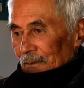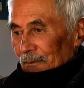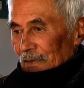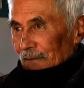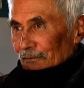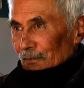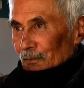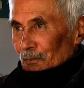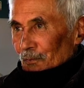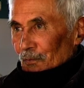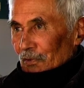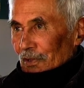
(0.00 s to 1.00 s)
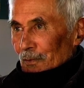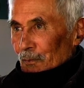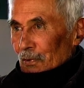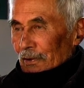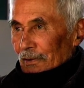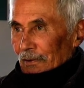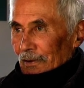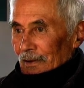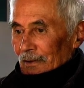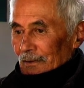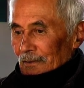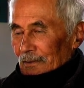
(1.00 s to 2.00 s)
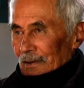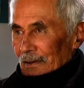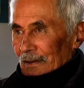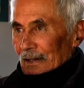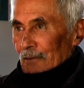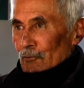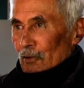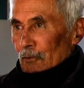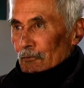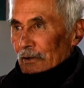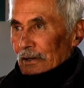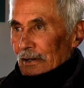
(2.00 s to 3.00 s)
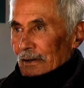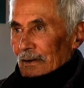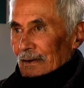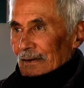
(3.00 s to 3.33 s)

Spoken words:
But when you apply the hard right rudder